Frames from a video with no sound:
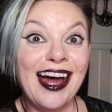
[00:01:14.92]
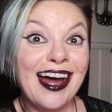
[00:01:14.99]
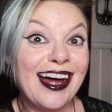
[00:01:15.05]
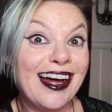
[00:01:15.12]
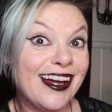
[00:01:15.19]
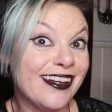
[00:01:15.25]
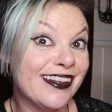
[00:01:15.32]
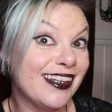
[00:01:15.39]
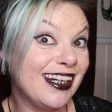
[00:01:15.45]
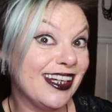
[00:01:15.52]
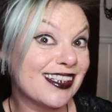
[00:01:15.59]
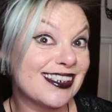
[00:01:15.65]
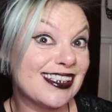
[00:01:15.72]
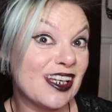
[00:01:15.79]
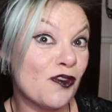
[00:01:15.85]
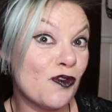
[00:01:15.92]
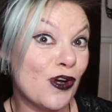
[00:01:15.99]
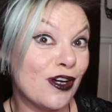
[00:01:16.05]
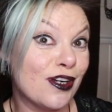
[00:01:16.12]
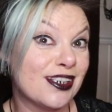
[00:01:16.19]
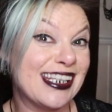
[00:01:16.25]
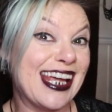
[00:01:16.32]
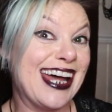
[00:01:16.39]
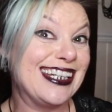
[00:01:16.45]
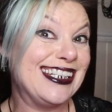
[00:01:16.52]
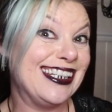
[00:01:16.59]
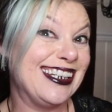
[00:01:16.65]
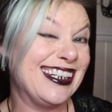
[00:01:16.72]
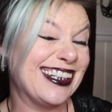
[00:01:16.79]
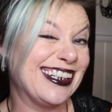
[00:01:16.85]
And the next thing was I
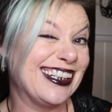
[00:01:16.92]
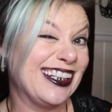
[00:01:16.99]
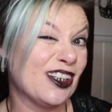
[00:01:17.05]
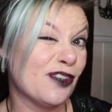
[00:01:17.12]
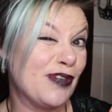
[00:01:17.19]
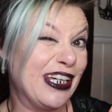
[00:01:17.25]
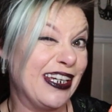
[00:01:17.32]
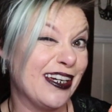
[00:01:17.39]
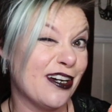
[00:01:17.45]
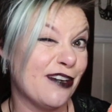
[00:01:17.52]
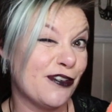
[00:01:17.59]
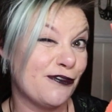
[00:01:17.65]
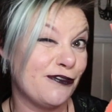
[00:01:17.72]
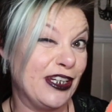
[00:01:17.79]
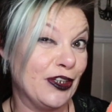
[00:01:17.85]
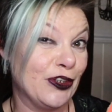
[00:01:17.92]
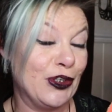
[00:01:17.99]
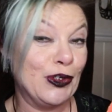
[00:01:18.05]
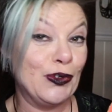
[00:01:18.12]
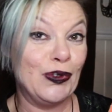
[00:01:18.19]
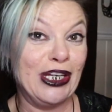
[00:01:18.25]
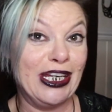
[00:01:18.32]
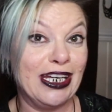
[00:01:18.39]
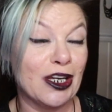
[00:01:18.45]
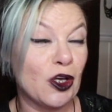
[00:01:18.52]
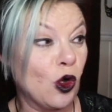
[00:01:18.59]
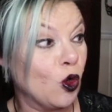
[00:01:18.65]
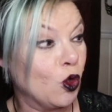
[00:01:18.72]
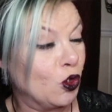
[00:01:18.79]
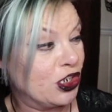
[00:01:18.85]
did a little bit of a Feel Unique
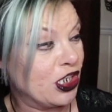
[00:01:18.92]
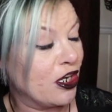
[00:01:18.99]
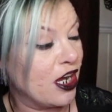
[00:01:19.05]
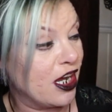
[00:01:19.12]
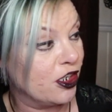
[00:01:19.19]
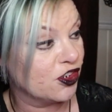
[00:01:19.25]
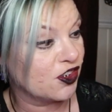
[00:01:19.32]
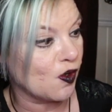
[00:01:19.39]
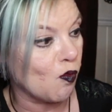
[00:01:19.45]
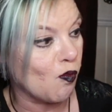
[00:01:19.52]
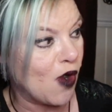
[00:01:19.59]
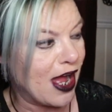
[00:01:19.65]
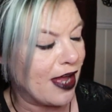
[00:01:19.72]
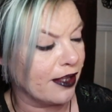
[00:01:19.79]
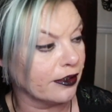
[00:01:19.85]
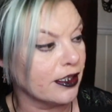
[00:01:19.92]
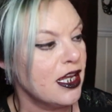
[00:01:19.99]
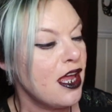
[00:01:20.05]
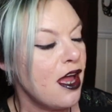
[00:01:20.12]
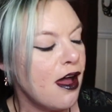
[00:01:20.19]
order as well.